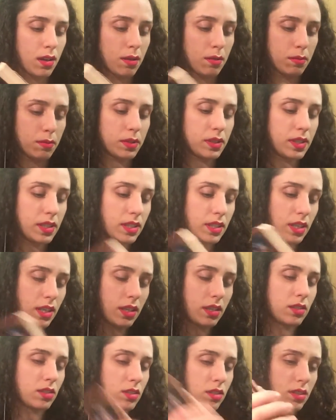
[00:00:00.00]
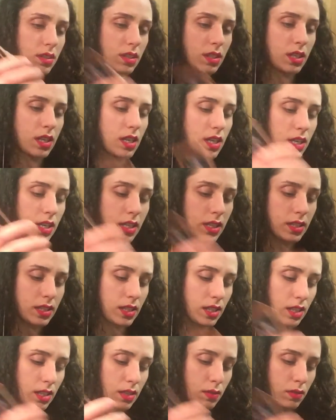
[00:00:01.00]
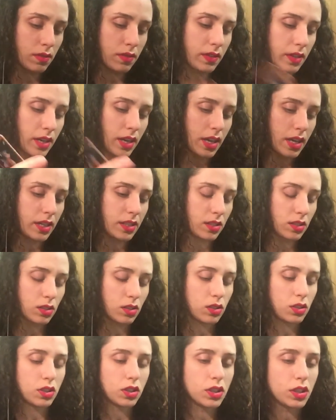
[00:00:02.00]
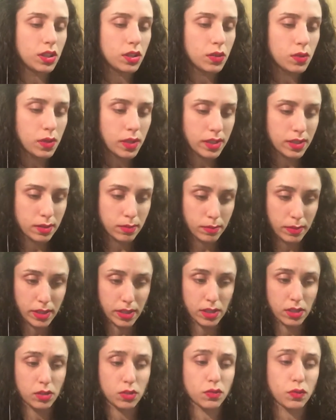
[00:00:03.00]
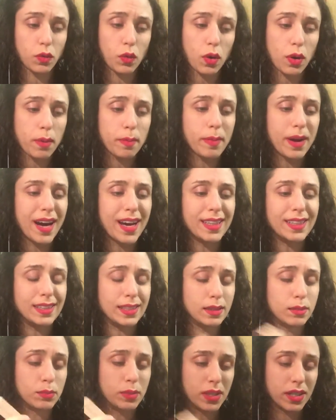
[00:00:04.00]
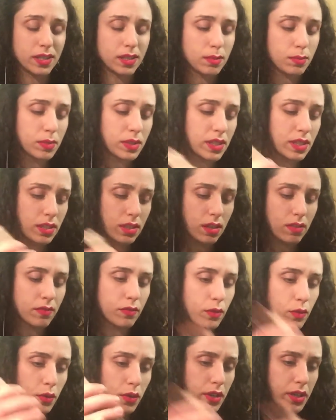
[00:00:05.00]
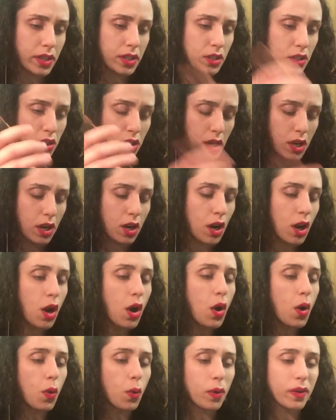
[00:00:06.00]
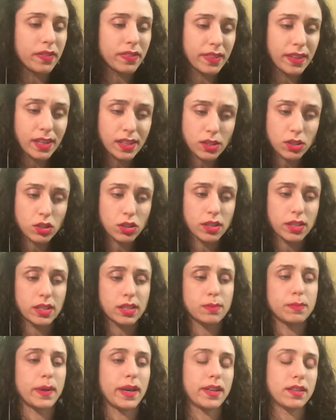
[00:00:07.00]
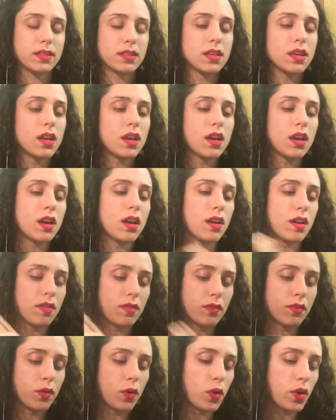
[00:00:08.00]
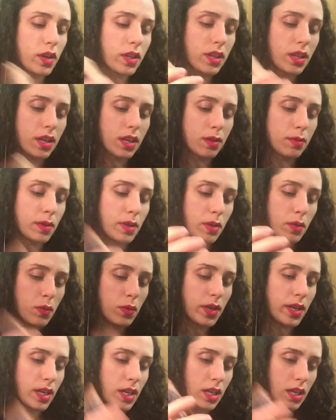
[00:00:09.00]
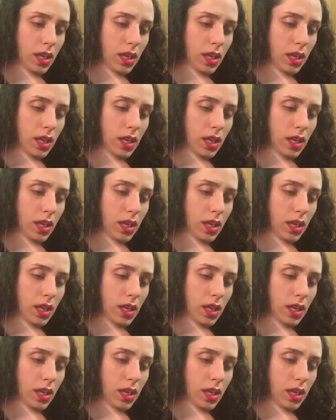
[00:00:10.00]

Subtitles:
Please, angels and guides, anyone from the highest good who has a message for my Libras, please come forward and share what they should expect for the coming week.